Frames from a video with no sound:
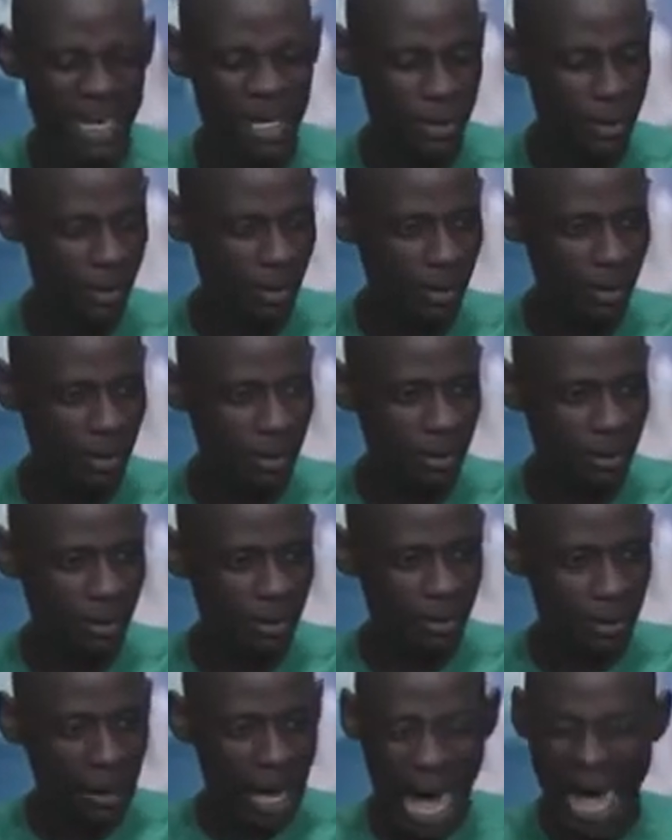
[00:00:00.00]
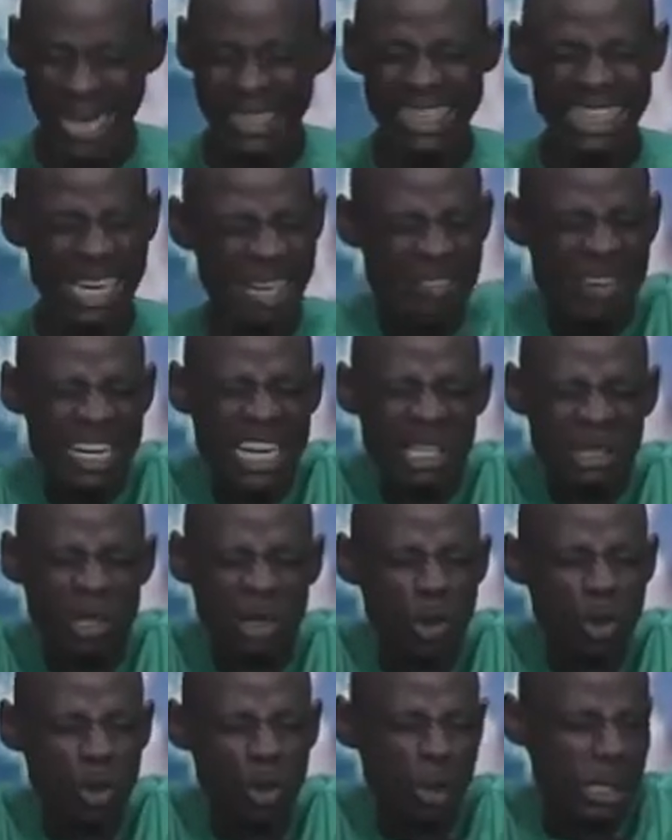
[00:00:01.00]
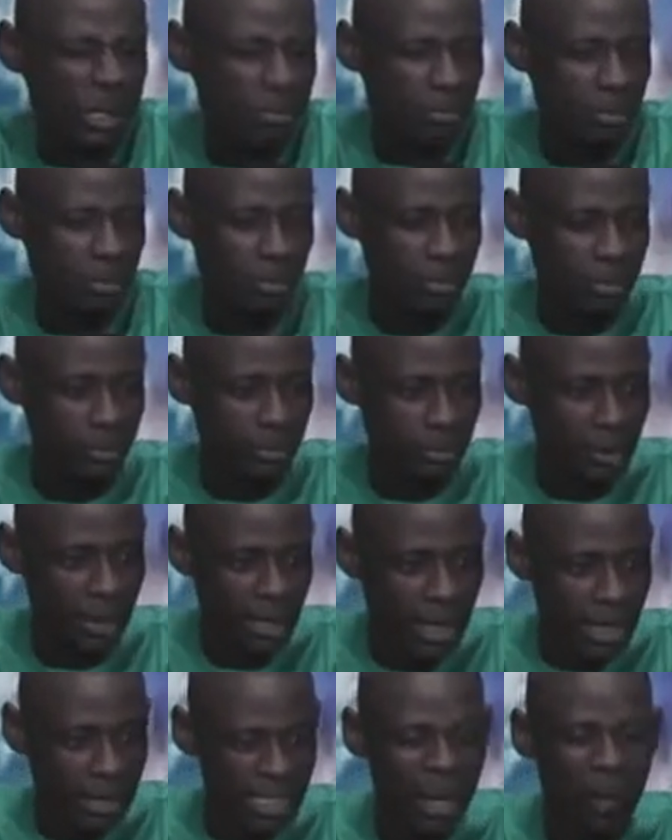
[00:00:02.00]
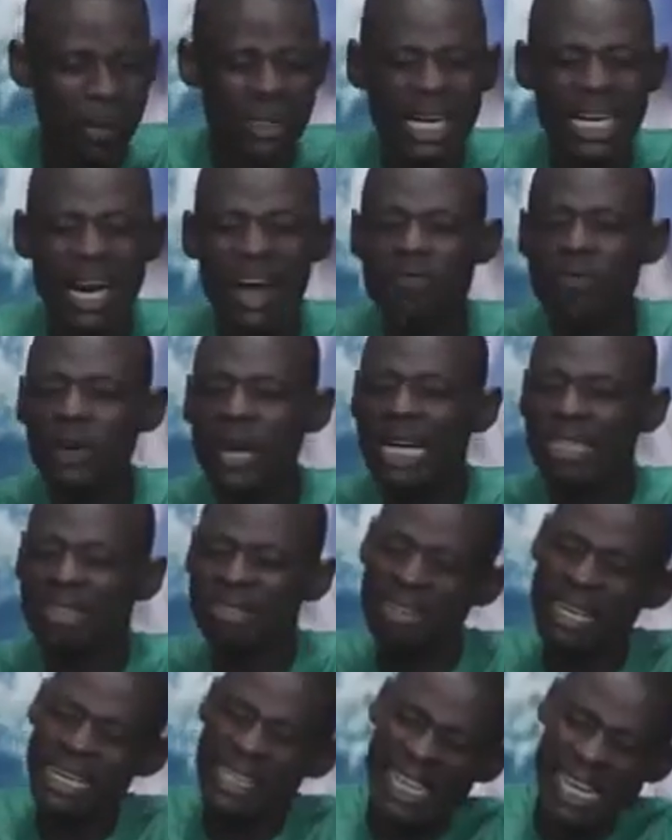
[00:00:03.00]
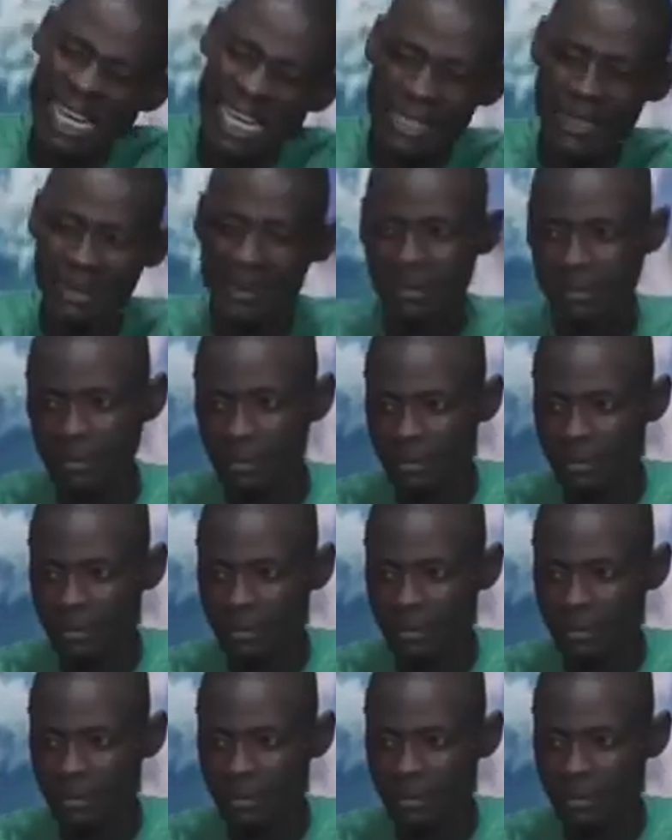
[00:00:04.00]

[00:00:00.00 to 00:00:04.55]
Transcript: new. And then the father did not talk to him. See, he was around for like 3 days.